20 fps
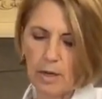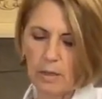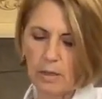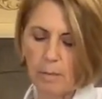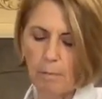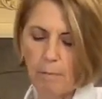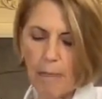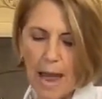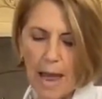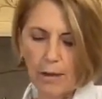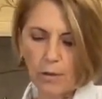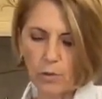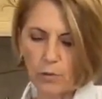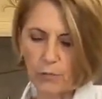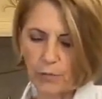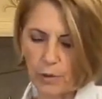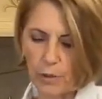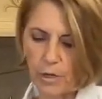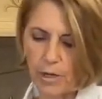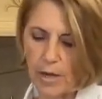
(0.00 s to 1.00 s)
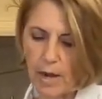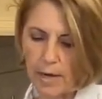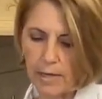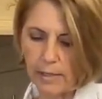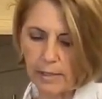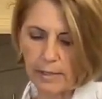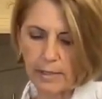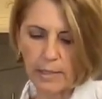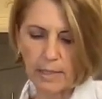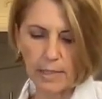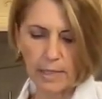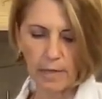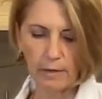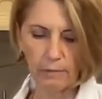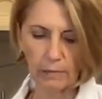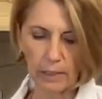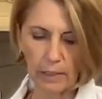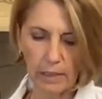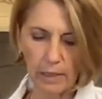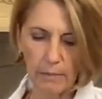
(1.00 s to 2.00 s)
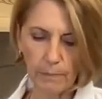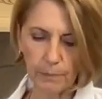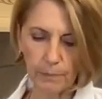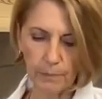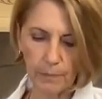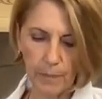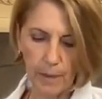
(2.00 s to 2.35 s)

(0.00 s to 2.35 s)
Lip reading: the batter very nicely and evenly.